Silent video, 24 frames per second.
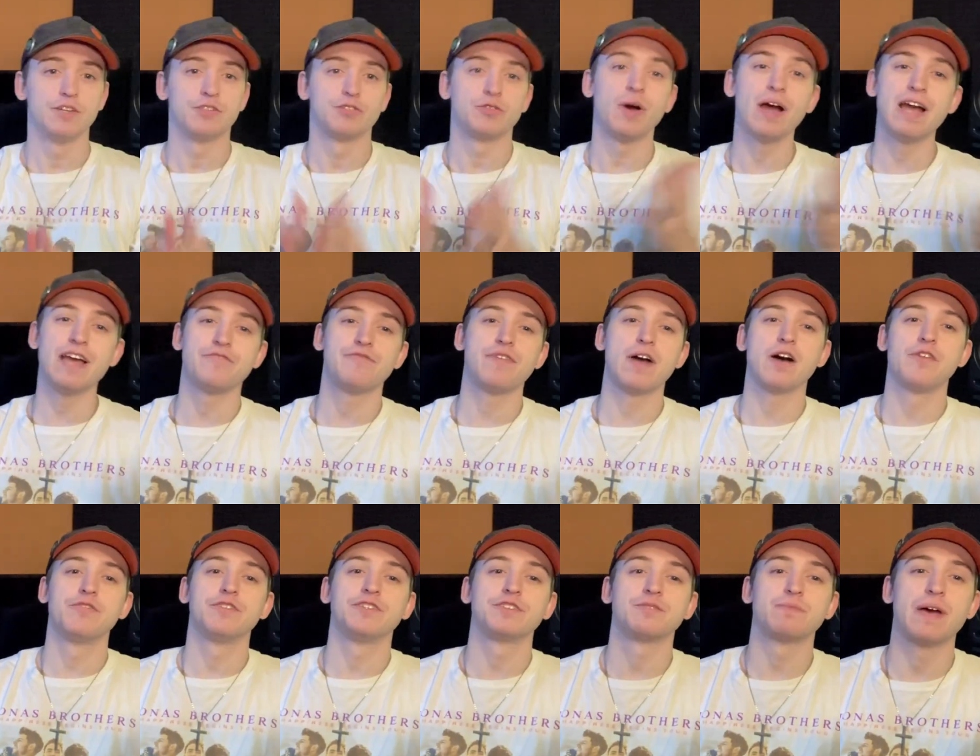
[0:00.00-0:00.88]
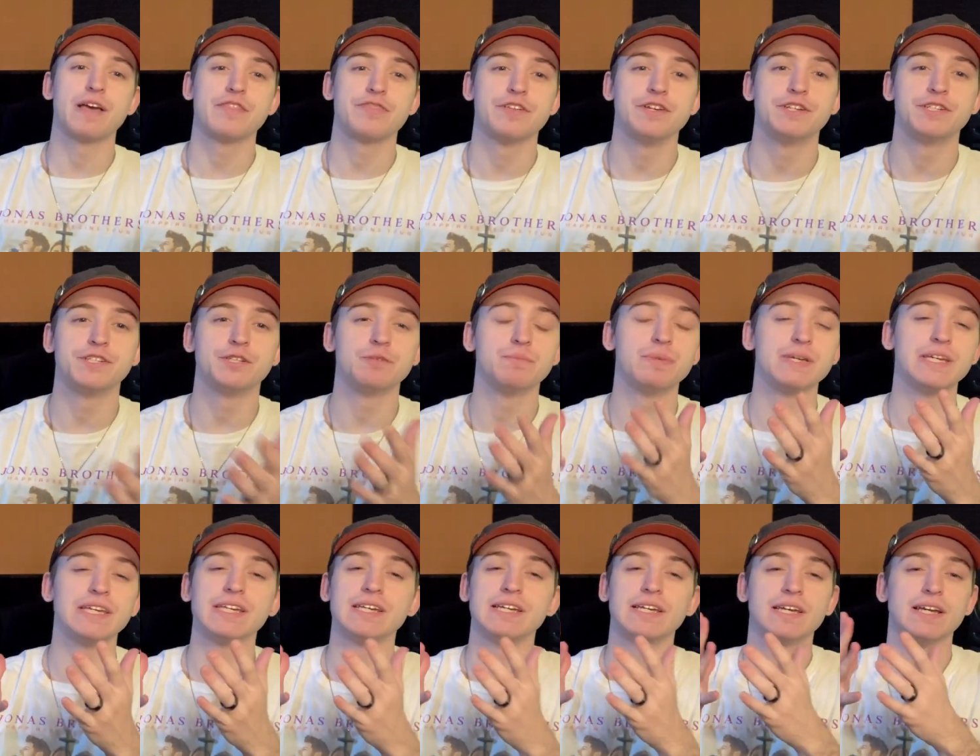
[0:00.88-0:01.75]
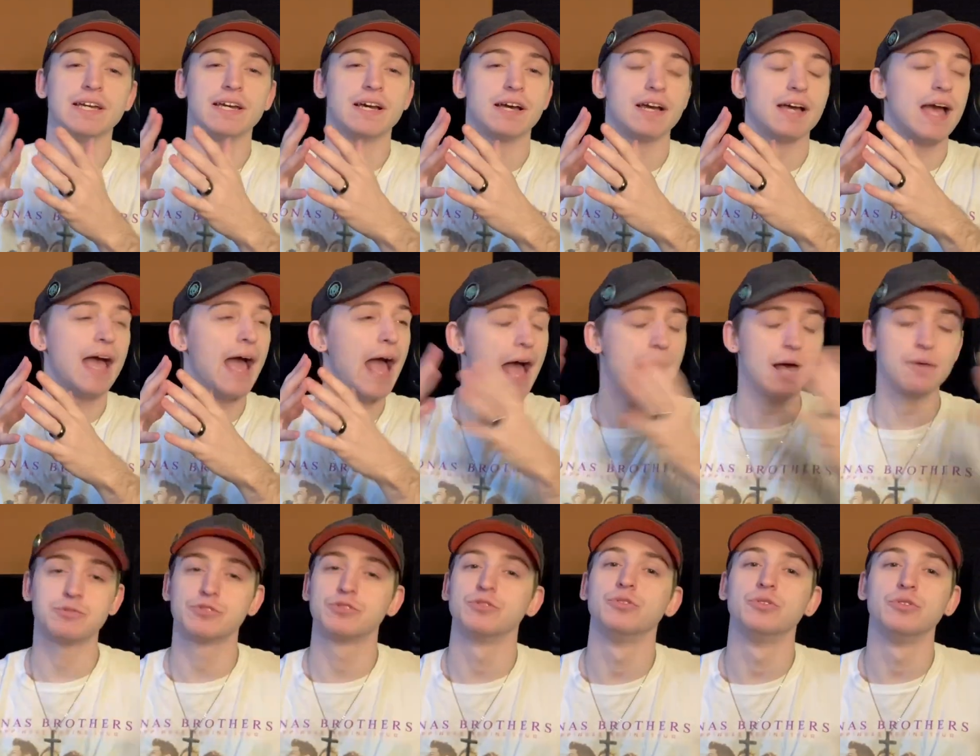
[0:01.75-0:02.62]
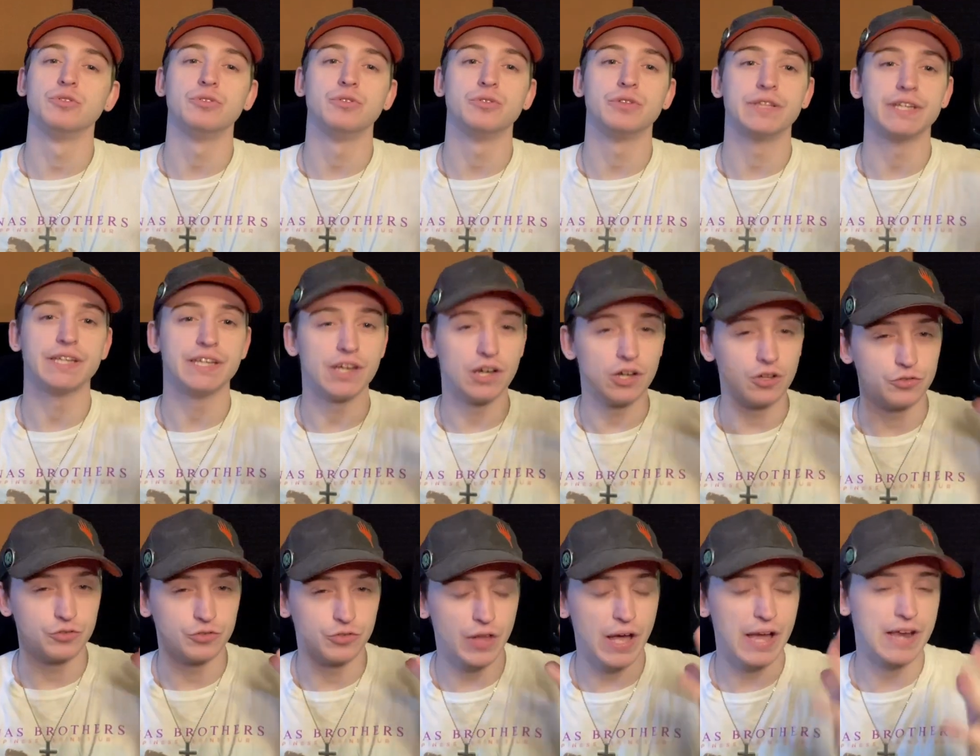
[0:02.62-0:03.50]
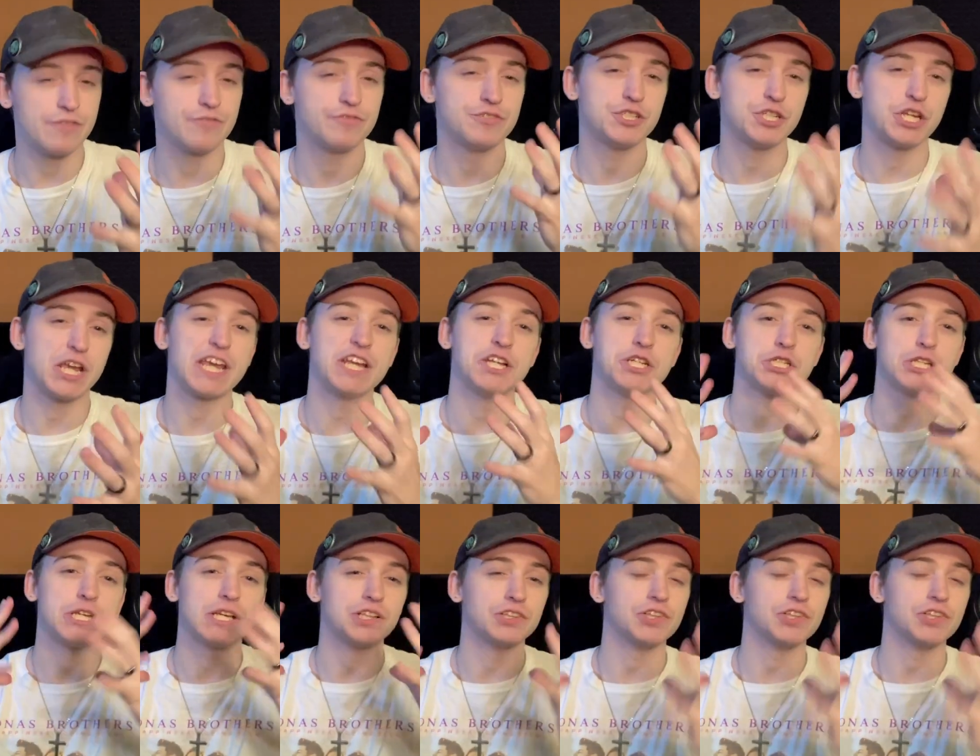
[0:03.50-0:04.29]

So I have found this method to be absolutely a life-changing